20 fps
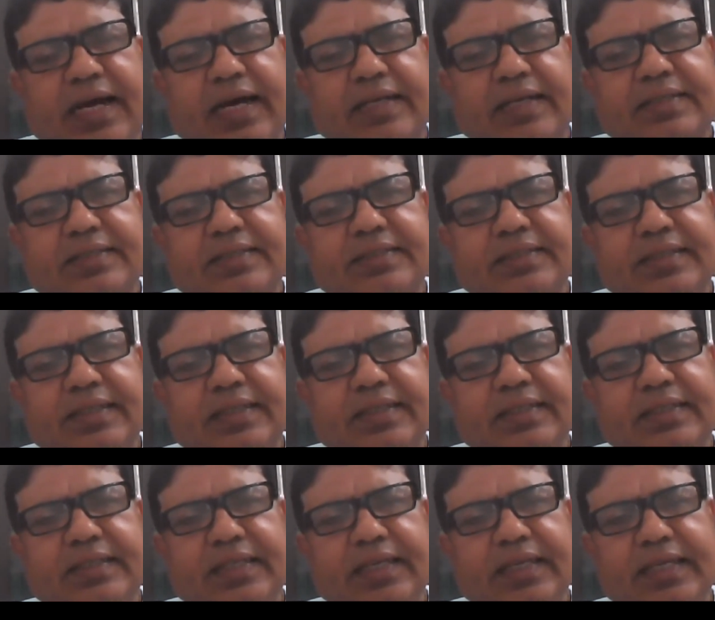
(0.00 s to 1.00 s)
us
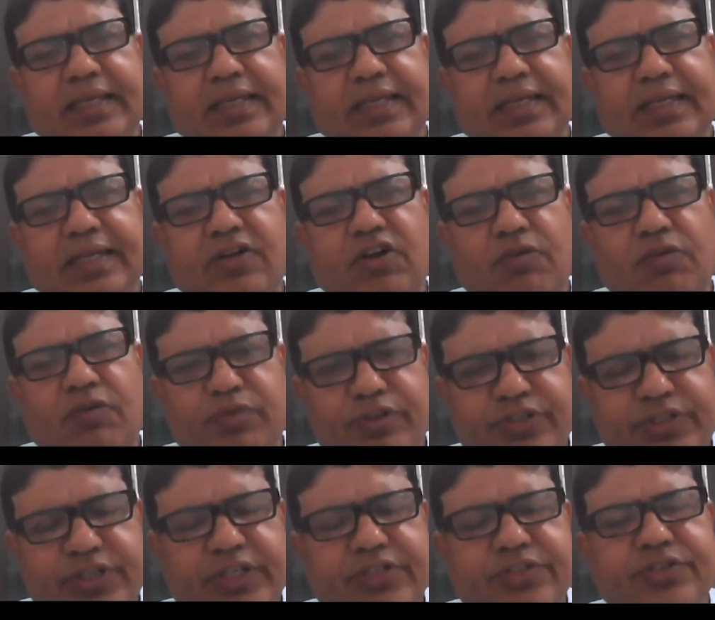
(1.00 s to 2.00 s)
the
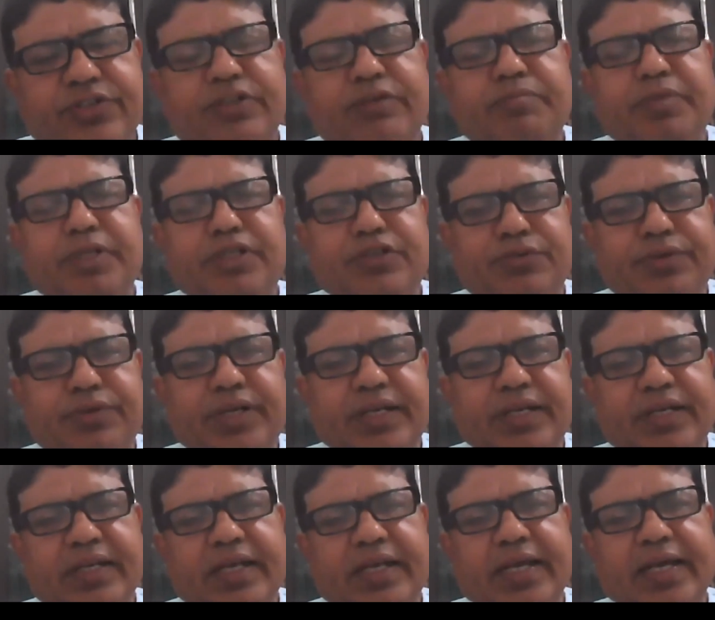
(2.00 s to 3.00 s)
conversation
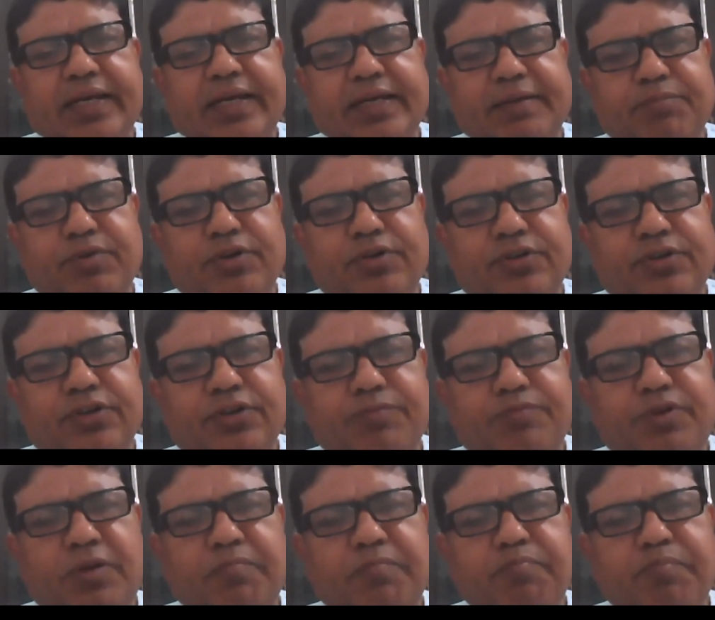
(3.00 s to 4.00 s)
between a reporter
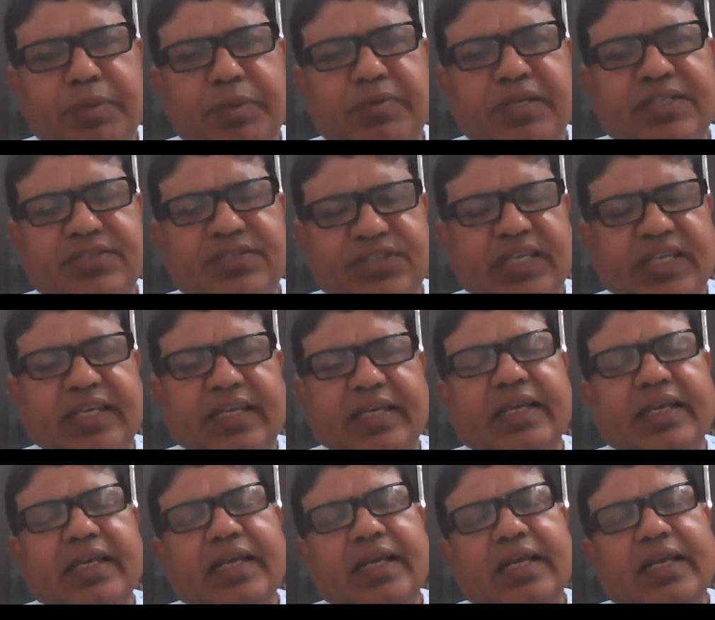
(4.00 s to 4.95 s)
from BBC